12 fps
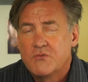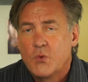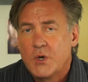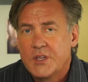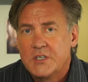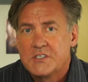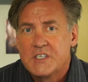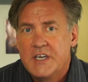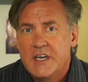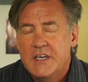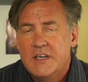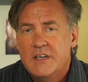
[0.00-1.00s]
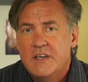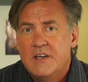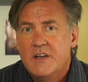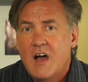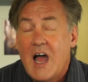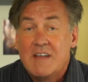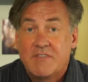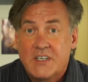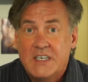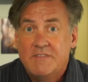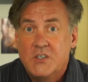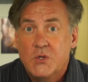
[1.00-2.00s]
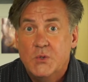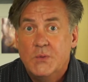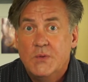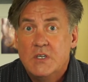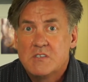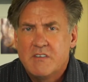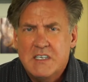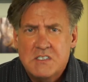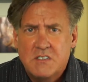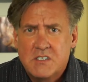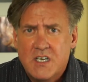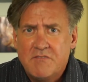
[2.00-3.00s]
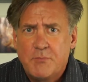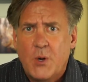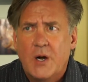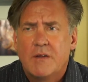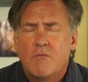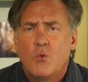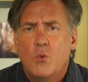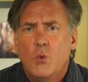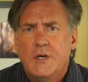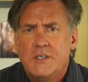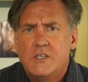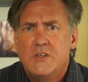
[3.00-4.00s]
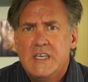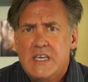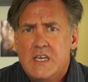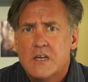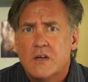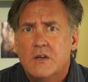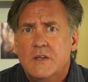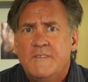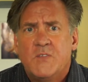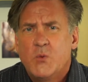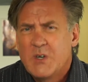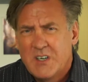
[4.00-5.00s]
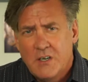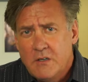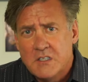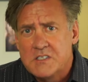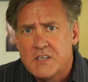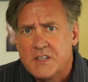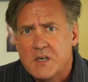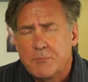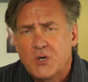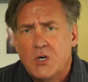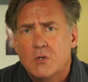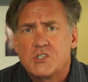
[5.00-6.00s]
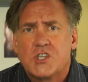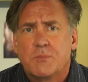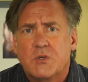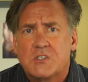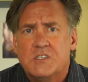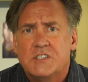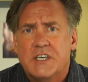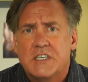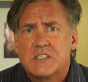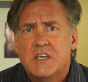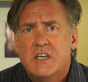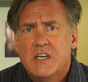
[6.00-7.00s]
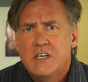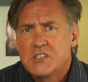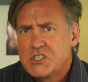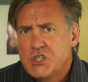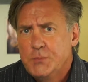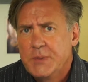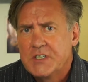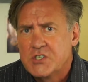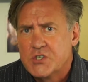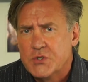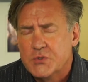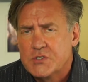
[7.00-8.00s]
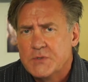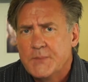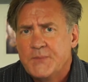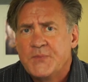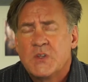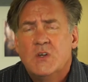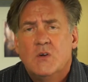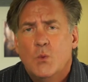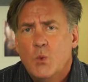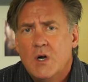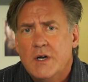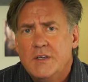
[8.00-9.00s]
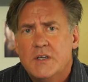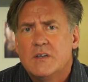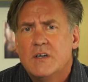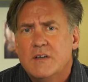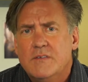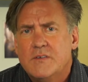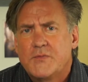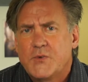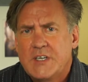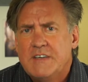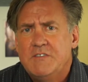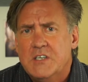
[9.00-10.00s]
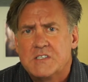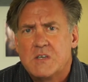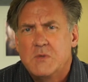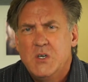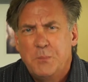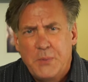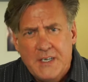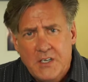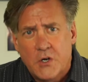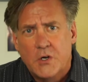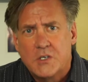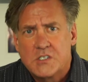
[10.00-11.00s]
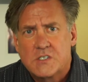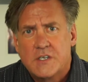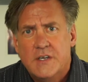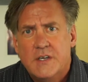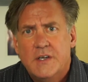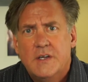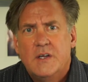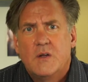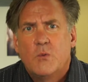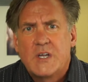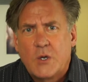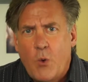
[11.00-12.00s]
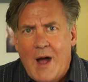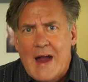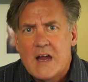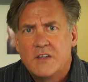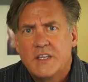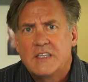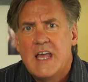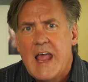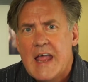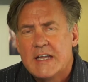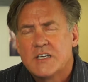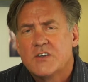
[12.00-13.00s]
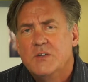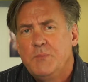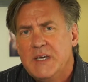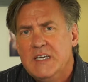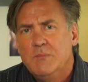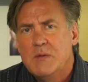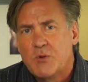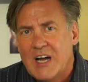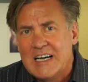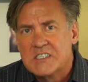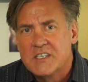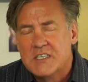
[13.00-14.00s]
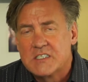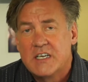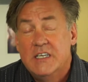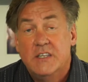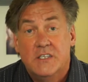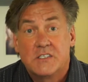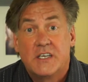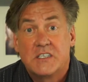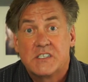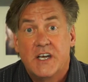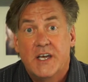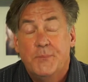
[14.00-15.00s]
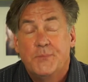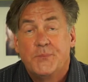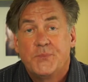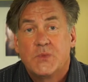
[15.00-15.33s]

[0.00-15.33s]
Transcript: before they'll say, I forgive you. So that's the tough part of what do you hear? Regardless of the approach the person takes, here's two big truths. One, forgiveness. Big hurts require that the anger and pain be processed, and this takes time.